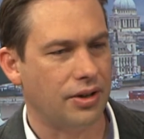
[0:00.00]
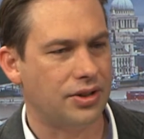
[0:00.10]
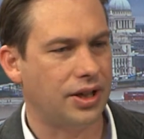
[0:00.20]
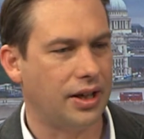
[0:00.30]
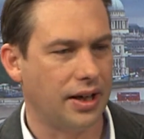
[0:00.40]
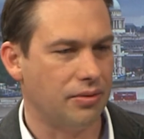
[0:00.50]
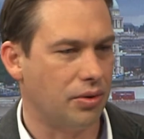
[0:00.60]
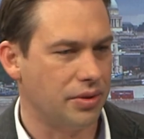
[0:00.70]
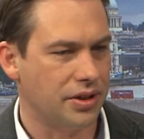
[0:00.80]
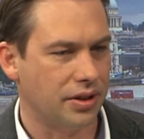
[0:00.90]
articulate
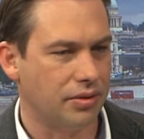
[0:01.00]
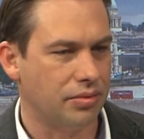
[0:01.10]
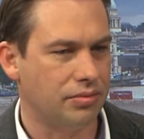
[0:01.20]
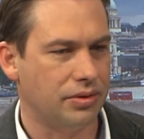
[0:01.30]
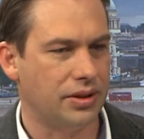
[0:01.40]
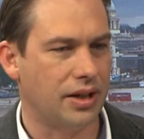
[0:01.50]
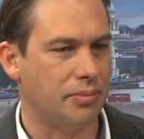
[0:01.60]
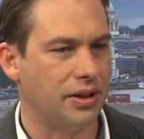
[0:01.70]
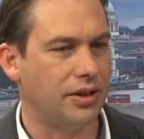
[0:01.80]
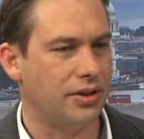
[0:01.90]
what we do
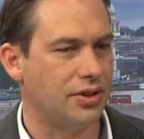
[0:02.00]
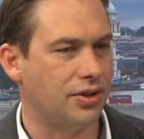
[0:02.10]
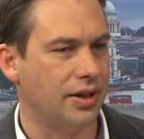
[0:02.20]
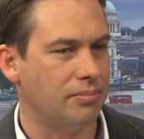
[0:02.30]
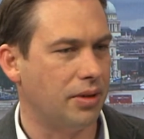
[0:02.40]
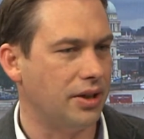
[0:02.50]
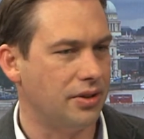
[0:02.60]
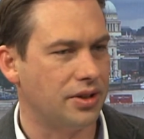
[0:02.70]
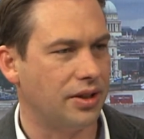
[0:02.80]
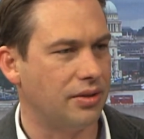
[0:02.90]
without being constrained by
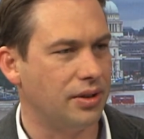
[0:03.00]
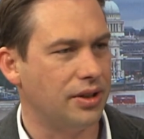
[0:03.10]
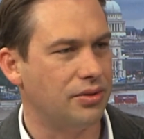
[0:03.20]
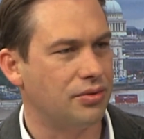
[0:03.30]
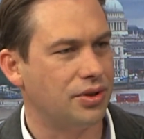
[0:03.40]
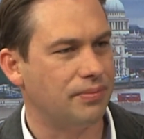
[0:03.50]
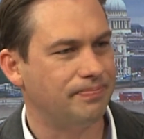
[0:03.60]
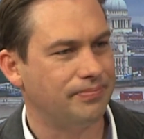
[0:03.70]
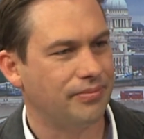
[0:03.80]
using the word auction.